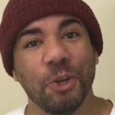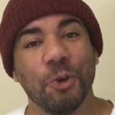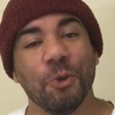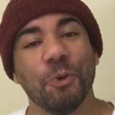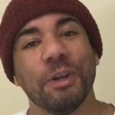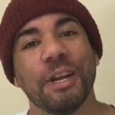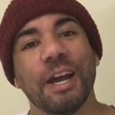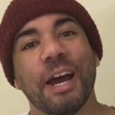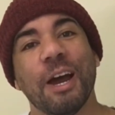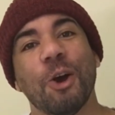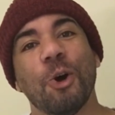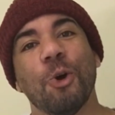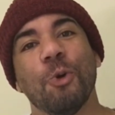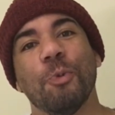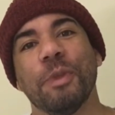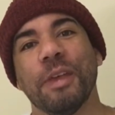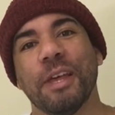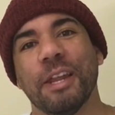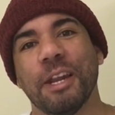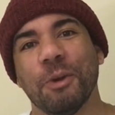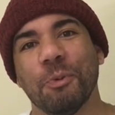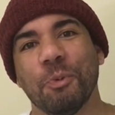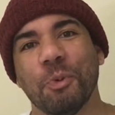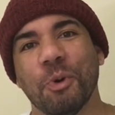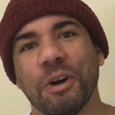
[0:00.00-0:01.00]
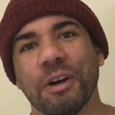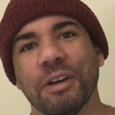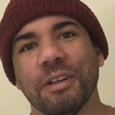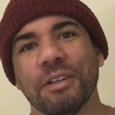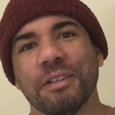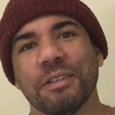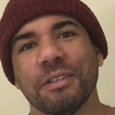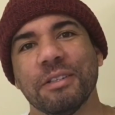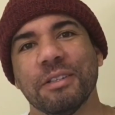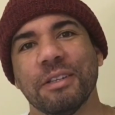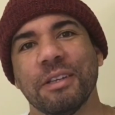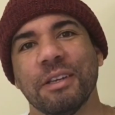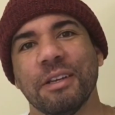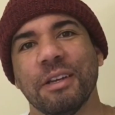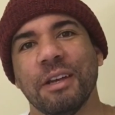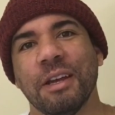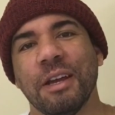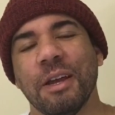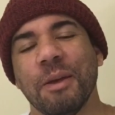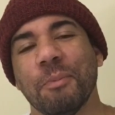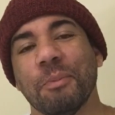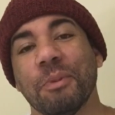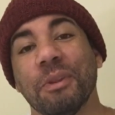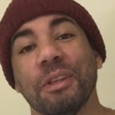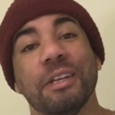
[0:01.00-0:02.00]
and I hope that it was,
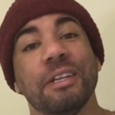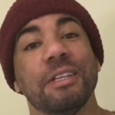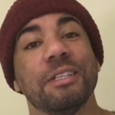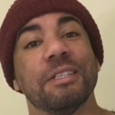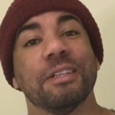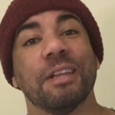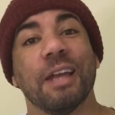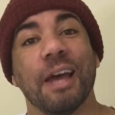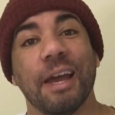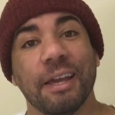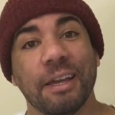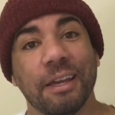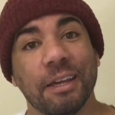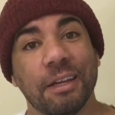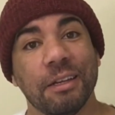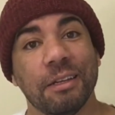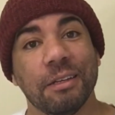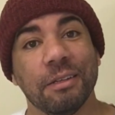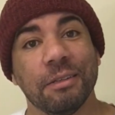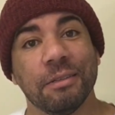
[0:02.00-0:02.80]
please like it.